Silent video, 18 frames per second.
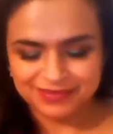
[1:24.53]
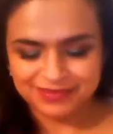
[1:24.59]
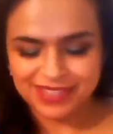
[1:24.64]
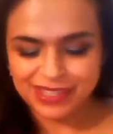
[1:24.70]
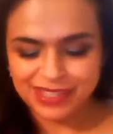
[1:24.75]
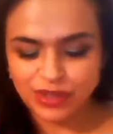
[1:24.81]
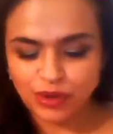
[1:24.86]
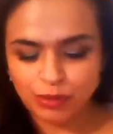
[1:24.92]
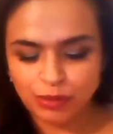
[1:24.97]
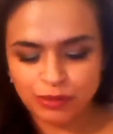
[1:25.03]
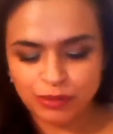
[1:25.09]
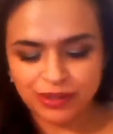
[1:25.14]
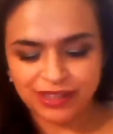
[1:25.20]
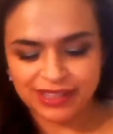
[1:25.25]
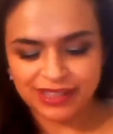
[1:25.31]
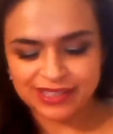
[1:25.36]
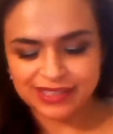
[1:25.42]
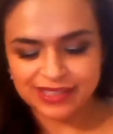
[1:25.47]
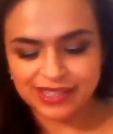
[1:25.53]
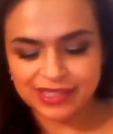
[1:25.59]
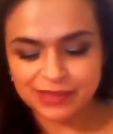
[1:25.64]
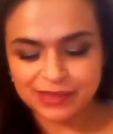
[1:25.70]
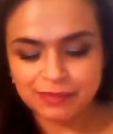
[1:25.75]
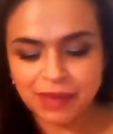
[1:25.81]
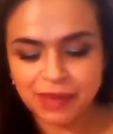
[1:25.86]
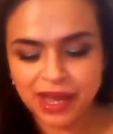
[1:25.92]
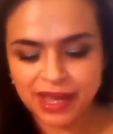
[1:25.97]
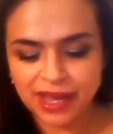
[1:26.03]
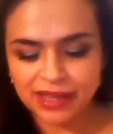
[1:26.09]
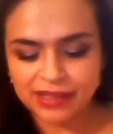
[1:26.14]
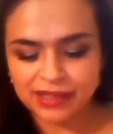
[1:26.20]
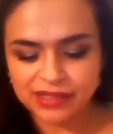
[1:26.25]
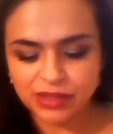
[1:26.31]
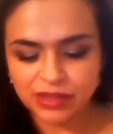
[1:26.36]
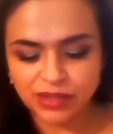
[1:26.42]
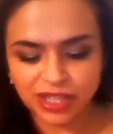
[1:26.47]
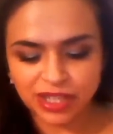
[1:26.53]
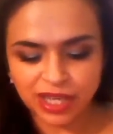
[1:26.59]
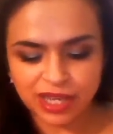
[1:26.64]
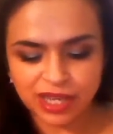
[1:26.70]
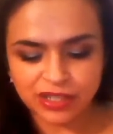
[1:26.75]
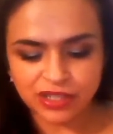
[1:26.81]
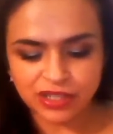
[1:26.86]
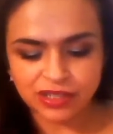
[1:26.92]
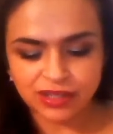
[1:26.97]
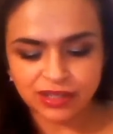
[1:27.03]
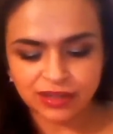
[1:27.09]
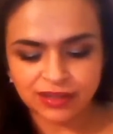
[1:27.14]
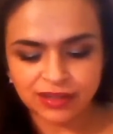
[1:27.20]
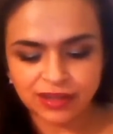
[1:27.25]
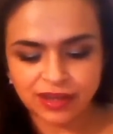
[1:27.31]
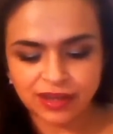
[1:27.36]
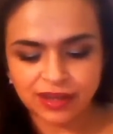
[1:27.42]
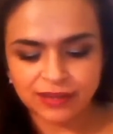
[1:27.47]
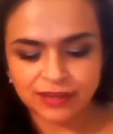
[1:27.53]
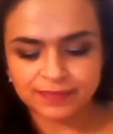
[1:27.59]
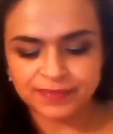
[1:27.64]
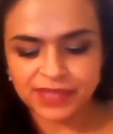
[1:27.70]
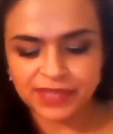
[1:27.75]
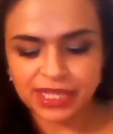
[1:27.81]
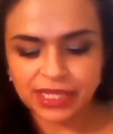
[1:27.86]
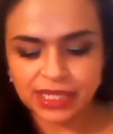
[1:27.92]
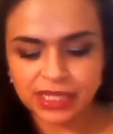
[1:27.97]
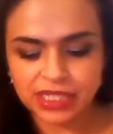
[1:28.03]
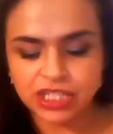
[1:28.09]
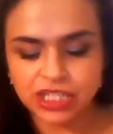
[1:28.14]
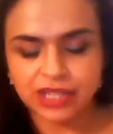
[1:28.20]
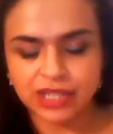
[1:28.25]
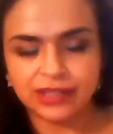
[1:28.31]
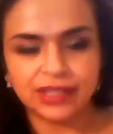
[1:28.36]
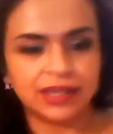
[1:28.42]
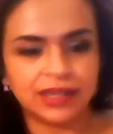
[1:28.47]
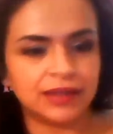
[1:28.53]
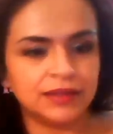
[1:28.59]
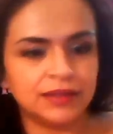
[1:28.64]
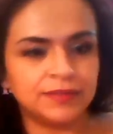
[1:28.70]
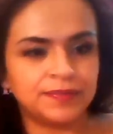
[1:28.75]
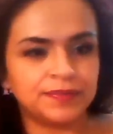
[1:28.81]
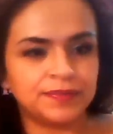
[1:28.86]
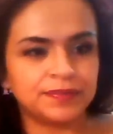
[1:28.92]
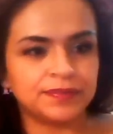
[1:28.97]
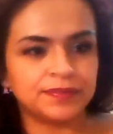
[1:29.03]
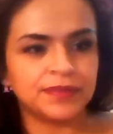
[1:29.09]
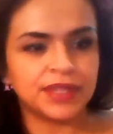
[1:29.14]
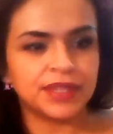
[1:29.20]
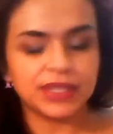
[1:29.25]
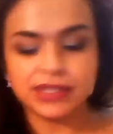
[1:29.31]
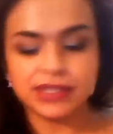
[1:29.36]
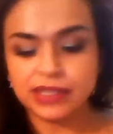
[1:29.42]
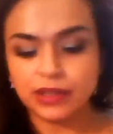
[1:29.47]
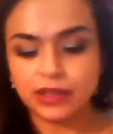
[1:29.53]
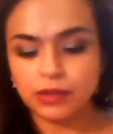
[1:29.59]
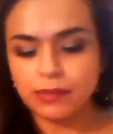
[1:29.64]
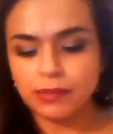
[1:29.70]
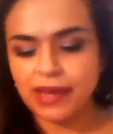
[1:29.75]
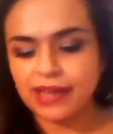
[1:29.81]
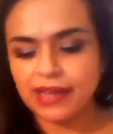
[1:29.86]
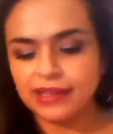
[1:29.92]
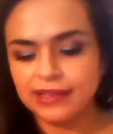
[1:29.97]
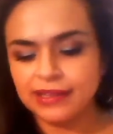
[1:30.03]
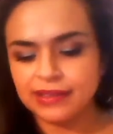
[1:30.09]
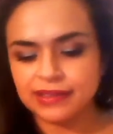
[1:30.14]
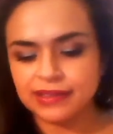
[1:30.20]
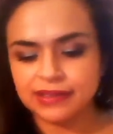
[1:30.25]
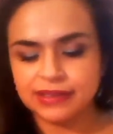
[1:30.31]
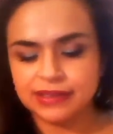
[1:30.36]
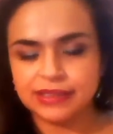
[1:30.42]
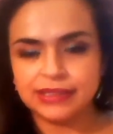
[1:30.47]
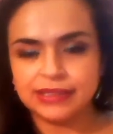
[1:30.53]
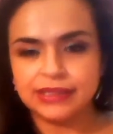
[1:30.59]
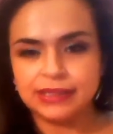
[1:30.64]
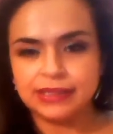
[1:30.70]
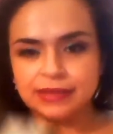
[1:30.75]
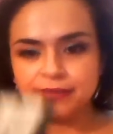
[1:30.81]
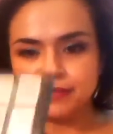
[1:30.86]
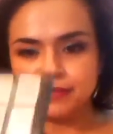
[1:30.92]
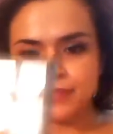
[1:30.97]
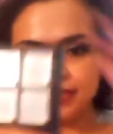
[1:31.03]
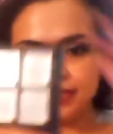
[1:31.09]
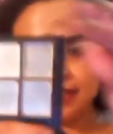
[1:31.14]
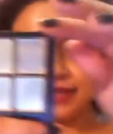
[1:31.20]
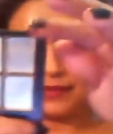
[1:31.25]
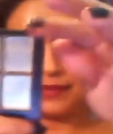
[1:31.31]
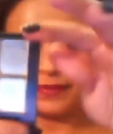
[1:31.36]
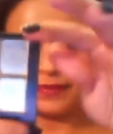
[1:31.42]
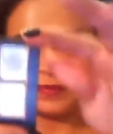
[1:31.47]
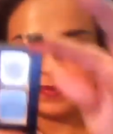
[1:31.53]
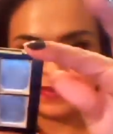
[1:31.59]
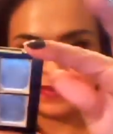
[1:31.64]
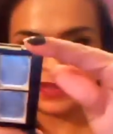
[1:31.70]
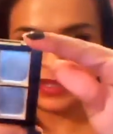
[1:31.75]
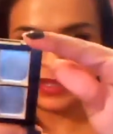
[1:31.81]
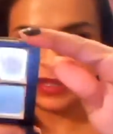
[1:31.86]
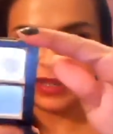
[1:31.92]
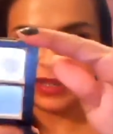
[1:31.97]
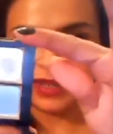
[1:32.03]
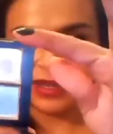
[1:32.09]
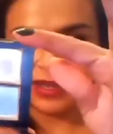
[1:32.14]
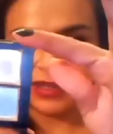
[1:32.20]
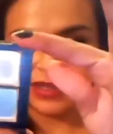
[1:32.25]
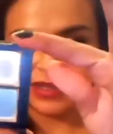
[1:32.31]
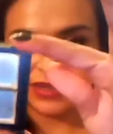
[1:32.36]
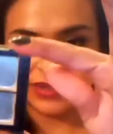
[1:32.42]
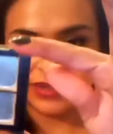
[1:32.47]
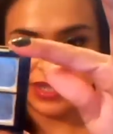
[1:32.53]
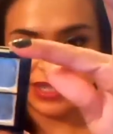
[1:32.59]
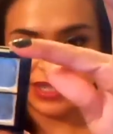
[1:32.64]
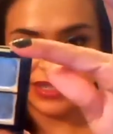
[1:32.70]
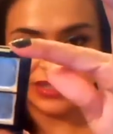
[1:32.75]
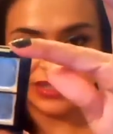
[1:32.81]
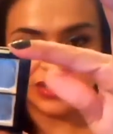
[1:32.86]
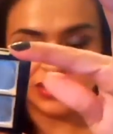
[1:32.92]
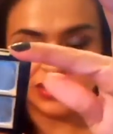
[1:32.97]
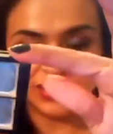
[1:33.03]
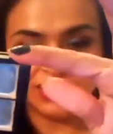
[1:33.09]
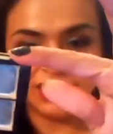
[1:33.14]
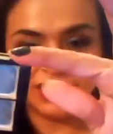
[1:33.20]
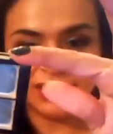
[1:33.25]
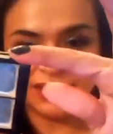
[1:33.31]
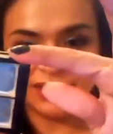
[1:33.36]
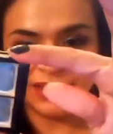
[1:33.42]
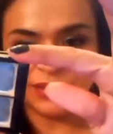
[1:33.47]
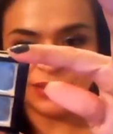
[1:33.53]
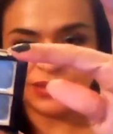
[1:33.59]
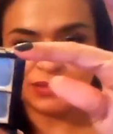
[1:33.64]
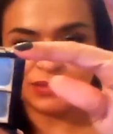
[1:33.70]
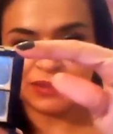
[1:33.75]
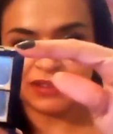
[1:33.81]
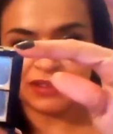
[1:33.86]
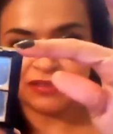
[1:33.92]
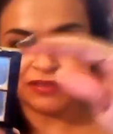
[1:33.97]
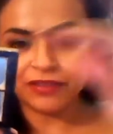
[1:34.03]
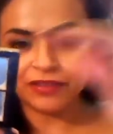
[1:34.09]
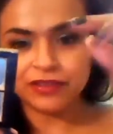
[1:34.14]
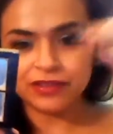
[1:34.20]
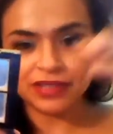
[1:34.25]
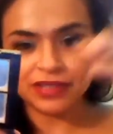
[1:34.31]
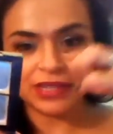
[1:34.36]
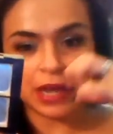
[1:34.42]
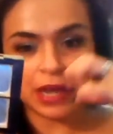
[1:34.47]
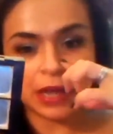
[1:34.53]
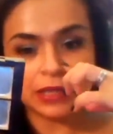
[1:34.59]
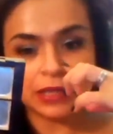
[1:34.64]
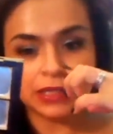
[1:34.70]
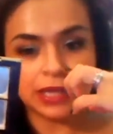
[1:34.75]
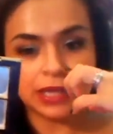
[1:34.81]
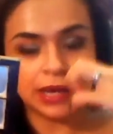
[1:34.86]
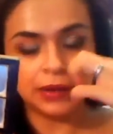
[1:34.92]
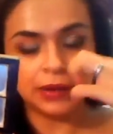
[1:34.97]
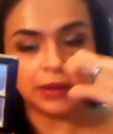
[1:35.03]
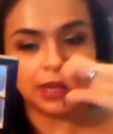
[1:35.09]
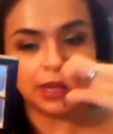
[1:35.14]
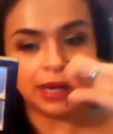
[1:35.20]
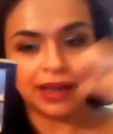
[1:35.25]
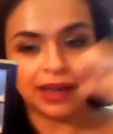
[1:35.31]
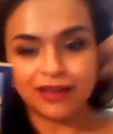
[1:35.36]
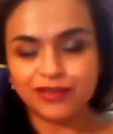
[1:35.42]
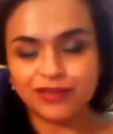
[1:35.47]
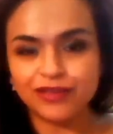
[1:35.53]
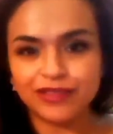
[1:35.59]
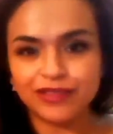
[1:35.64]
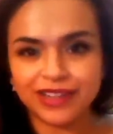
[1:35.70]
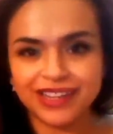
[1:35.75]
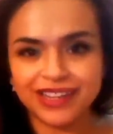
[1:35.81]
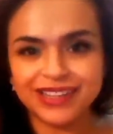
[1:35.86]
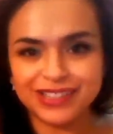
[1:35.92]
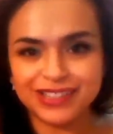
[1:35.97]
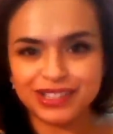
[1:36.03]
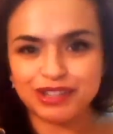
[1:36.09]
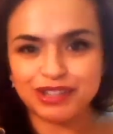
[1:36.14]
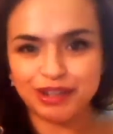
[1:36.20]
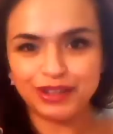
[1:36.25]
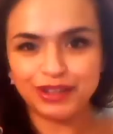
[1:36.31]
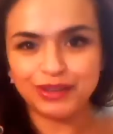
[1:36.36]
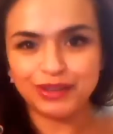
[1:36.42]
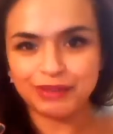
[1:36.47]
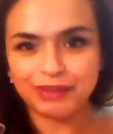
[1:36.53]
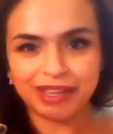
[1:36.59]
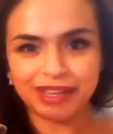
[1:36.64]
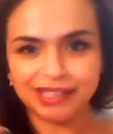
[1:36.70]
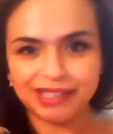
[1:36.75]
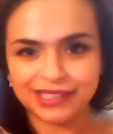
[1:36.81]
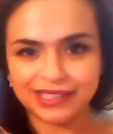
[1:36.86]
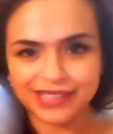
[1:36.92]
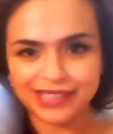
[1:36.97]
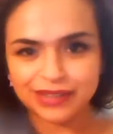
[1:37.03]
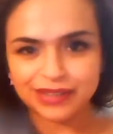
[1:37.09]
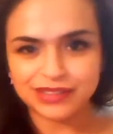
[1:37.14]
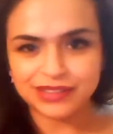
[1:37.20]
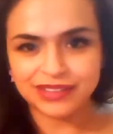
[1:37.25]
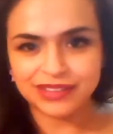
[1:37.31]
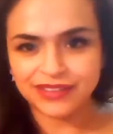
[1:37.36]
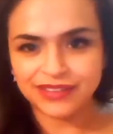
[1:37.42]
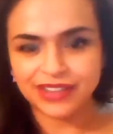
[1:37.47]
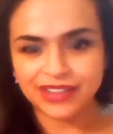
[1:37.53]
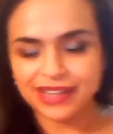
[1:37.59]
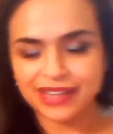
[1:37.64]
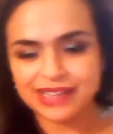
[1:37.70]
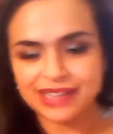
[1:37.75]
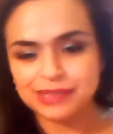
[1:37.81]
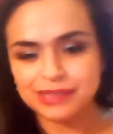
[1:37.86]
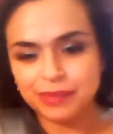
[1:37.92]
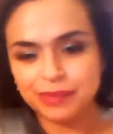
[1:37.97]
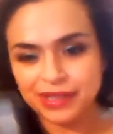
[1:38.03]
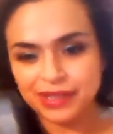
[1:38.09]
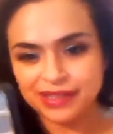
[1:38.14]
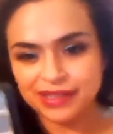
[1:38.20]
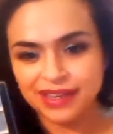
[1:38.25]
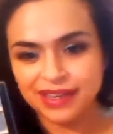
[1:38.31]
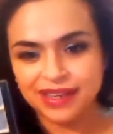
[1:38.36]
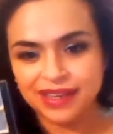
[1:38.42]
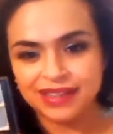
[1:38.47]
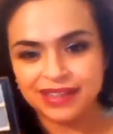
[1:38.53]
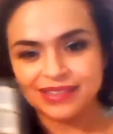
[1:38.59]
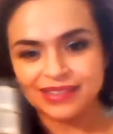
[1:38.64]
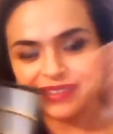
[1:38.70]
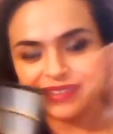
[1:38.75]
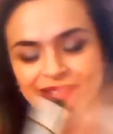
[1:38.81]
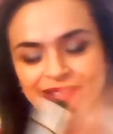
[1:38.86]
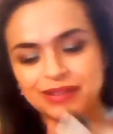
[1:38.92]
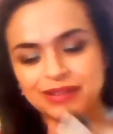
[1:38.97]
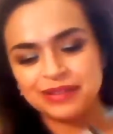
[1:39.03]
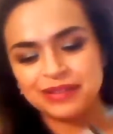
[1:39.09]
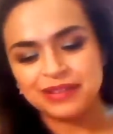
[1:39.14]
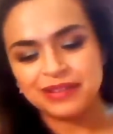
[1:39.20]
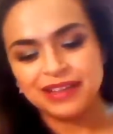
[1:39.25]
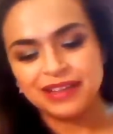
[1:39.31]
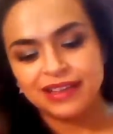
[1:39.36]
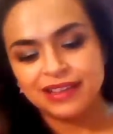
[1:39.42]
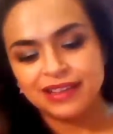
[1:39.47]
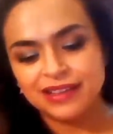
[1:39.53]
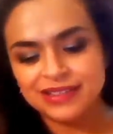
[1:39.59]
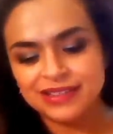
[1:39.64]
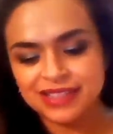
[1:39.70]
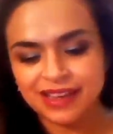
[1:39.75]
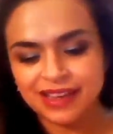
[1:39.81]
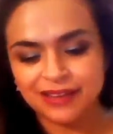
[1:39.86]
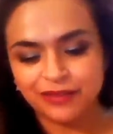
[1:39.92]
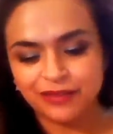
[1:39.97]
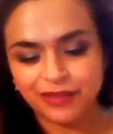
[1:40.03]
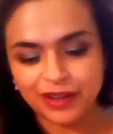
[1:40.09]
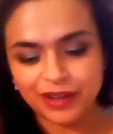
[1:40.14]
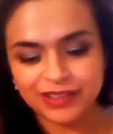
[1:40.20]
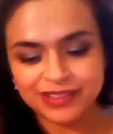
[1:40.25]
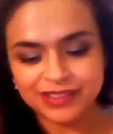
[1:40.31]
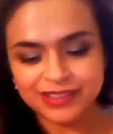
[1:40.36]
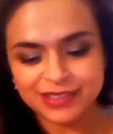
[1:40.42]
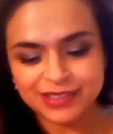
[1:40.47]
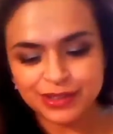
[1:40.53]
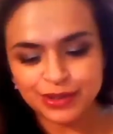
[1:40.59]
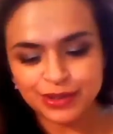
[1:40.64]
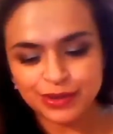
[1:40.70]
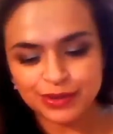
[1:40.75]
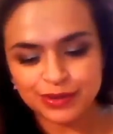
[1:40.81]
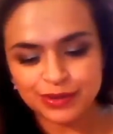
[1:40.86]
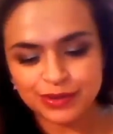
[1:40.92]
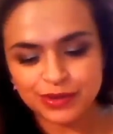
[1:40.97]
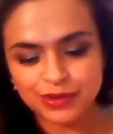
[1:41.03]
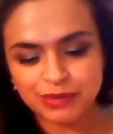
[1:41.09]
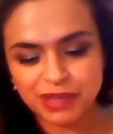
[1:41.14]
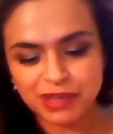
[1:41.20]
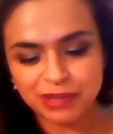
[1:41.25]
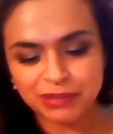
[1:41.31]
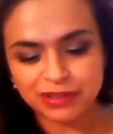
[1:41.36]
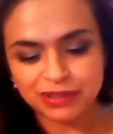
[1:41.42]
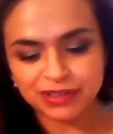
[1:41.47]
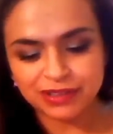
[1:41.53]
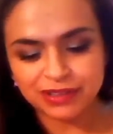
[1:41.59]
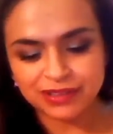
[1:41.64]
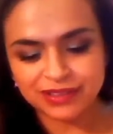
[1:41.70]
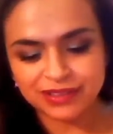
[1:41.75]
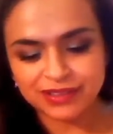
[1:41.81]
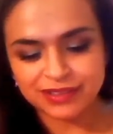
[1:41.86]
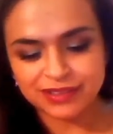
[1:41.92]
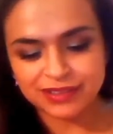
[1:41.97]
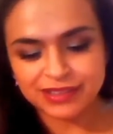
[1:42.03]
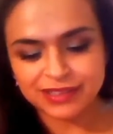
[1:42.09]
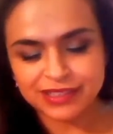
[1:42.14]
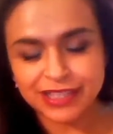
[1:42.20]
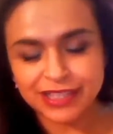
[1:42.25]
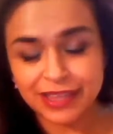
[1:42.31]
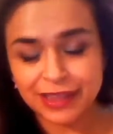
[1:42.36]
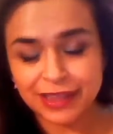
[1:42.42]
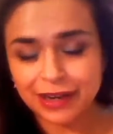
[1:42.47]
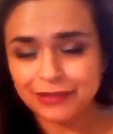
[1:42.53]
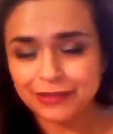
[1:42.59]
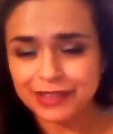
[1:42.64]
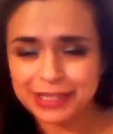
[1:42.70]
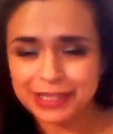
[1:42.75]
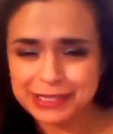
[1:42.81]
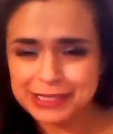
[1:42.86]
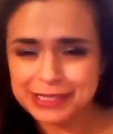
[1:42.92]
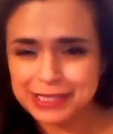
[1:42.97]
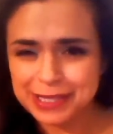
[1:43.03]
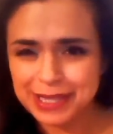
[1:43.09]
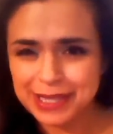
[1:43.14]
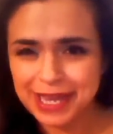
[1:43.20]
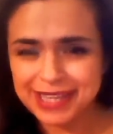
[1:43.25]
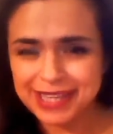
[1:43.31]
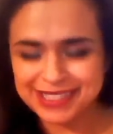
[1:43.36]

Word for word: That's the whole point of this. It's my Sonia Kashuk um, Hidden Agenda concealer palette in medium. So it is all done. It was my first eyeshadow that I ever finished all the way like down to the very last bit. So that's kind of fun to, to be able to say that I've at least done that.